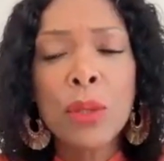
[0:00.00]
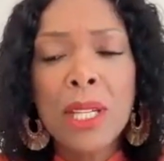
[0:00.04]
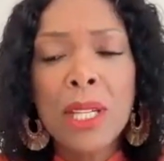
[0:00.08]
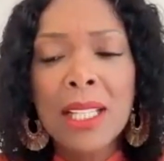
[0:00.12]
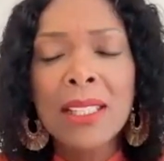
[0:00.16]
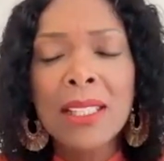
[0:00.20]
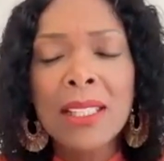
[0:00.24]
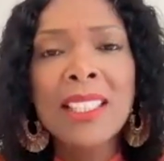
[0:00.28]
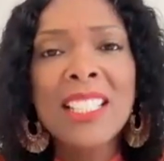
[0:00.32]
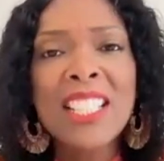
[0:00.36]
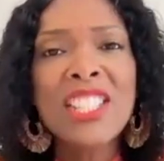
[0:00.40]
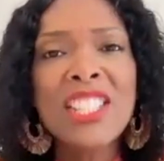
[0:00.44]

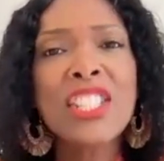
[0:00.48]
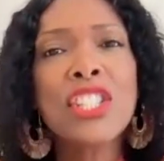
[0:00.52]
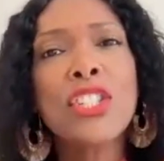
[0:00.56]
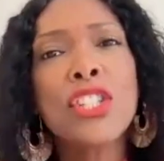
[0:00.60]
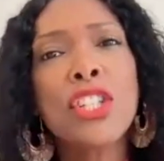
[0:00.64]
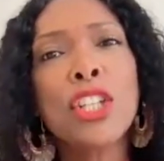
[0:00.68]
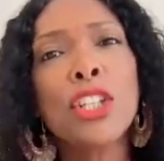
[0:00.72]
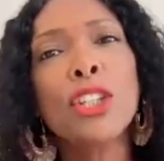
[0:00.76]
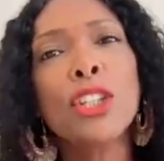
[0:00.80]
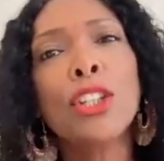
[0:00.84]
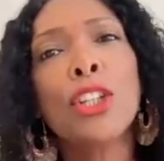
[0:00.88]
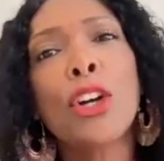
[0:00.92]
listen
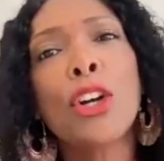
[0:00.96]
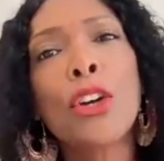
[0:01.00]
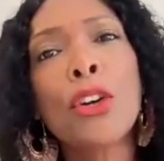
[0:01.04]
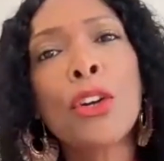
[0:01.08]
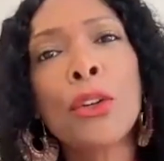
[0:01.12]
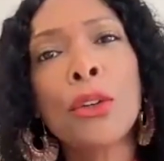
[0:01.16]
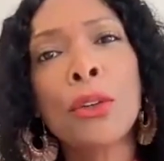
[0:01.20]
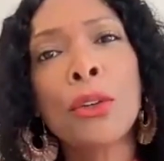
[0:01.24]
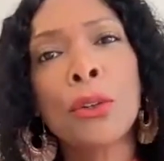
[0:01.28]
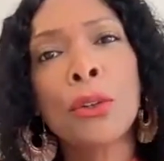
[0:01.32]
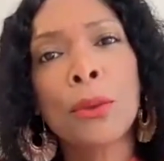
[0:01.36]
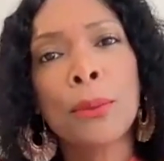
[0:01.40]
to
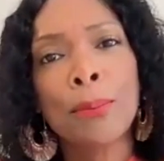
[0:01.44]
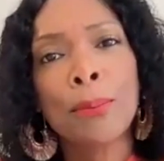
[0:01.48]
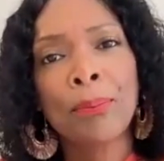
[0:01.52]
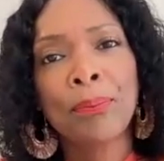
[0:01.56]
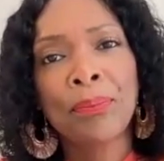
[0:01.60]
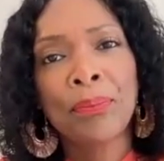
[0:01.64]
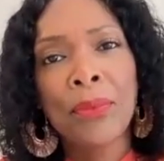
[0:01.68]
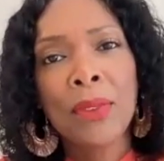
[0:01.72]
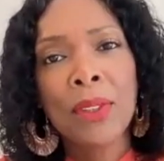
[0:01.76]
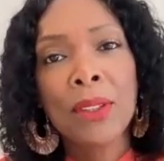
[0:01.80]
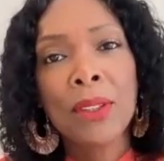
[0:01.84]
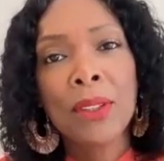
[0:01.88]
learn,
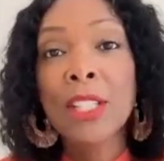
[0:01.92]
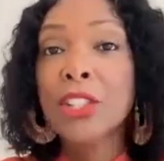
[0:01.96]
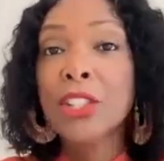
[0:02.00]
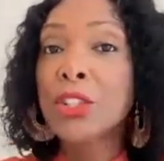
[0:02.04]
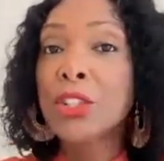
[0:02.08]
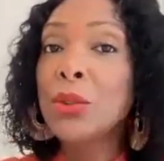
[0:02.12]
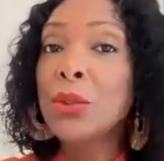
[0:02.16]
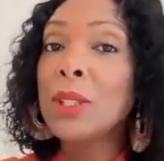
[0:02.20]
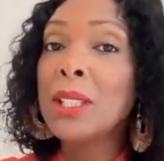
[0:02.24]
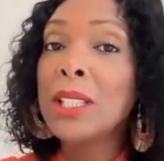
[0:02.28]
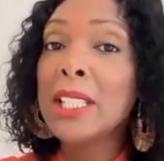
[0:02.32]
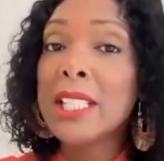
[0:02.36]
that
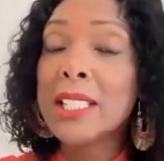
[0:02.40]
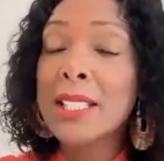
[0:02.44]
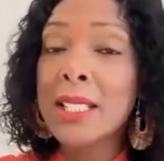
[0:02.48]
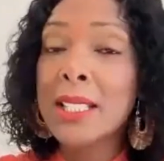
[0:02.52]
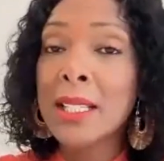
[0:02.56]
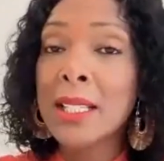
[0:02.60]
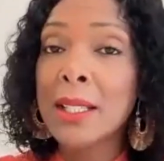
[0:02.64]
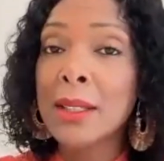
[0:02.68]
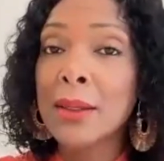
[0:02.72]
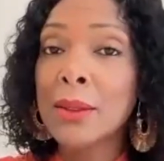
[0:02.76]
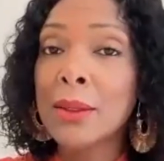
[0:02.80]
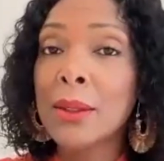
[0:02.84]
you
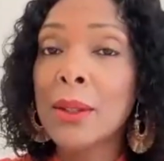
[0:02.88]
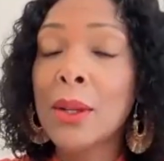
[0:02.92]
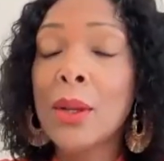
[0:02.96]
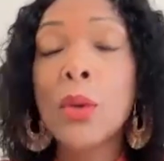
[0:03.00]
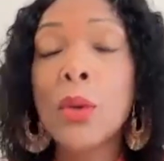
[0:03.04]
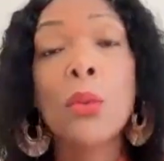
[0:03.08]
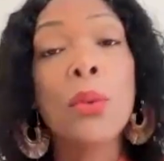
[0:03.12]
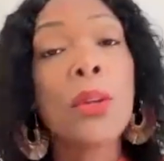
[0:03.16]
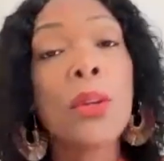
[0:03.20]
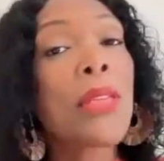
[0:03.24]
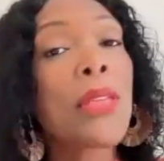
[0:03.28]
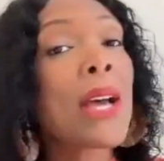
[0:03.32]
listen
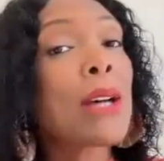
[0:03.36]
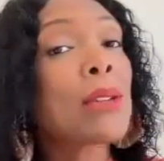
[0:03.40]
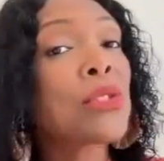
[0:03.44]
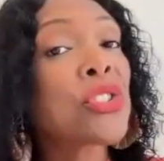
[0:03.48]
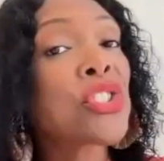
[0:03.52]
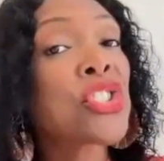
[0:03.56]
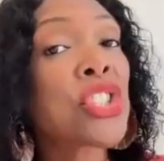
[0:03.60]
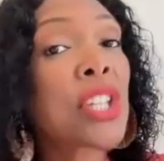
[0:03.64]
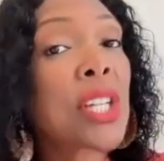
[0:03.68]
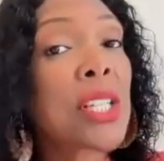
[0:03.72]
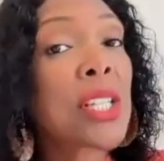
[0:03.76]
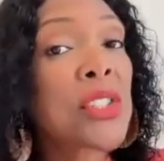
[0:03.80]
without
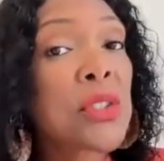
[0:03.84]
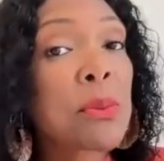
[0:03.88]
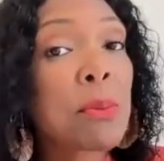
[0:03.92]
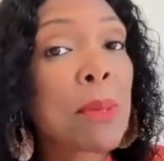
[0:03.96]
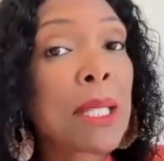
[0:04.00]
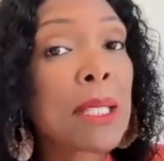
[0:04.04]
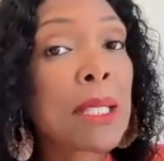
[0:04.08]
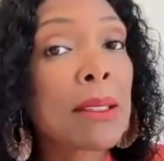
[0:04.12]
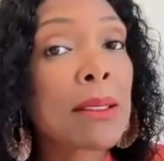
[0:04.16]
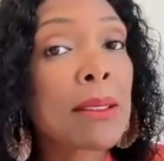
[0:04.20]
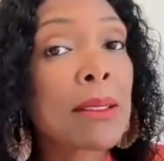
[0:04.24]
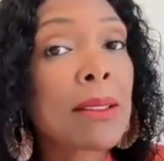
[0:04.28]

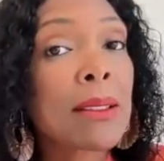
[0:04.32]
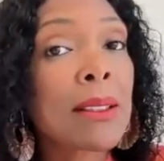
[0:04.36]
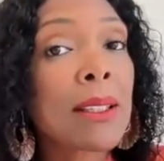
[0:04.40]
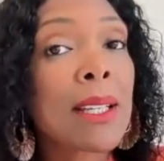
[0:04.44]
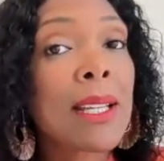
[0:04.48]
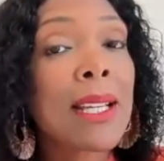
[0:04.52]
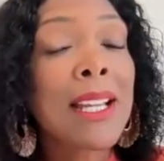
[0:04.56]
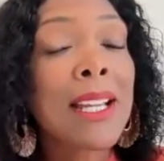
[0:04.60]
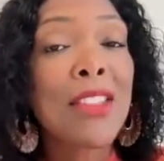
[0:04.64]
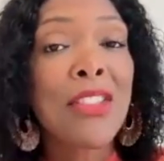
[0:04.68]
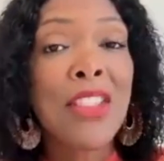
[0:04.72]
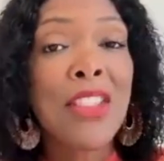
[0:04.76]
judgment,
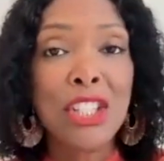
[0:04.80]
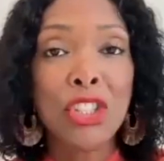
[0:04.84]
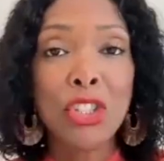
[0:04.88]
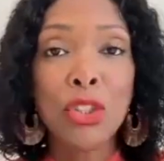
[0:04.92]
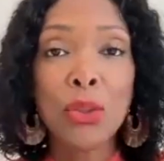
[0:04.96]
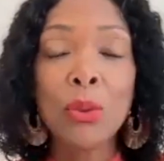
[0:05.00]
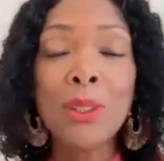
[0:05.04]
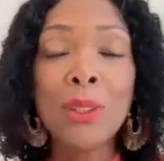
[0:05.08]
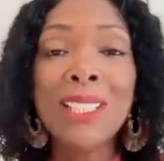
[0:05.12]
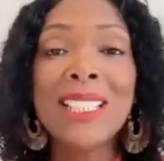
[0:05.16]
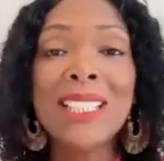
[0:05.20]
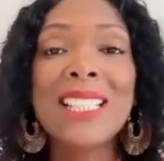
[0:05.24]
that
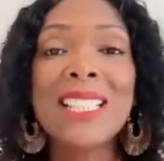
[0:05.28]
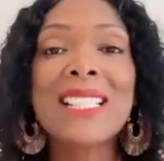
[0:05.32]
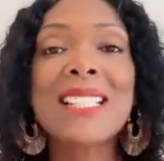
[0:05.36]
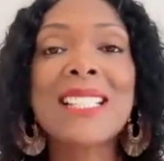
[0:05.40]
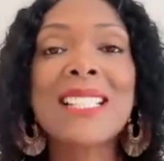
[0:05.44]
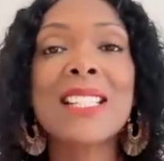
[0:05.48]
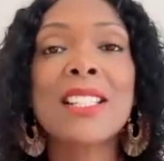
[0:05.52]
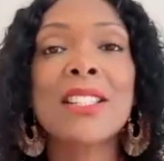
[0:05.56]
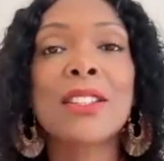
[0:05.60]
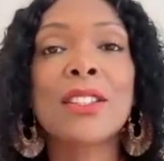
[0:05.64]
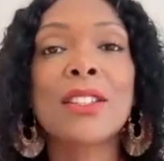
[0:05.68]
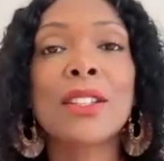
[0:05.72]
you
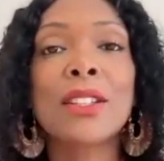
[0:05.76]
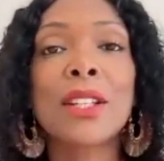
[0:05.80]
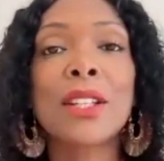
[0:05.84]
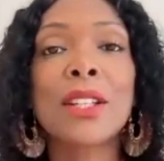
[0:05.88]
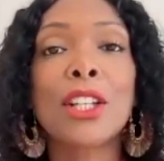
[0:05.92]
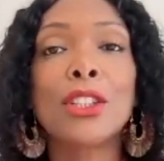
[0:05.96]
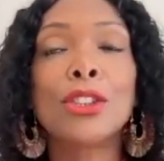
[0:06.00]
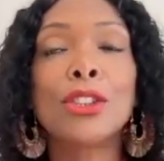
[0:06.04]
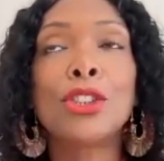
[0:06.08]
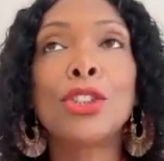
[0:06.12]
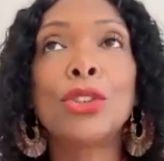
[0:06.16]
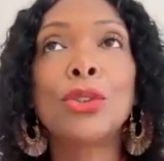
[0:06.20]
listen
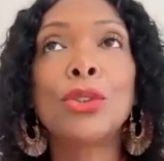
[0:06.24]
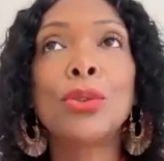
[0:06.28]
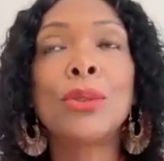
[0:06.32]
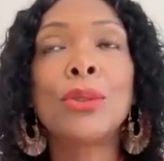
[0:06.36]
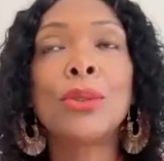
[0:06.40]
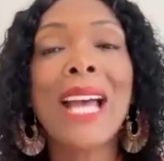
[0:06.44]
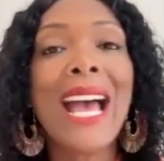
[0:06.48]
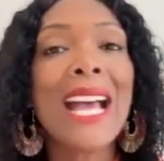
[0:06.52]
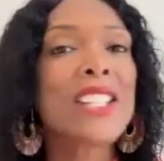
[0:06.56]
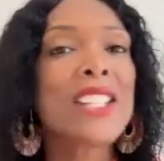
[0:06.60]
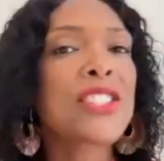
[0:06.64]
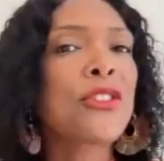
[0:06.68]
to
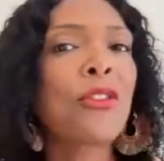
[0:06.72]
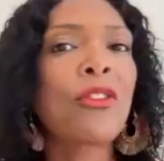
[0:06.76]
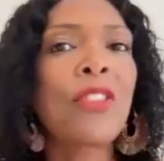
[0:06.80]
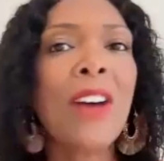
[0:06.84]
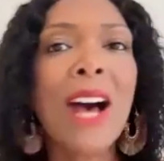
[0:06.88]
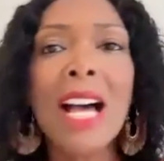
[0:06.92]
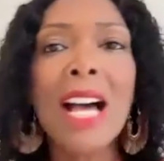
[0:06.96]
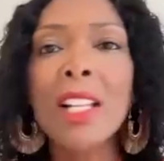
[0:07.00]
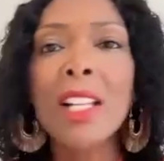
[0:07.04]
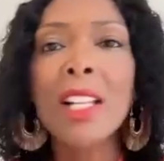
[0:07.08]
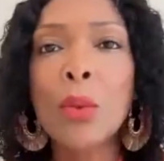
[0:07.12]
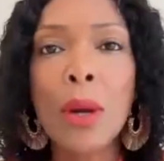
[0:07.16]
ask
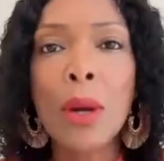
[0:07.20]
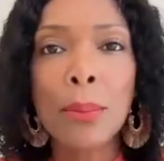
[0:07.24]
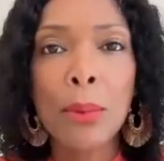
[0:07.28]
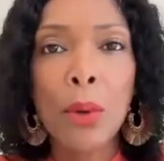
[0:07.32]
follow-up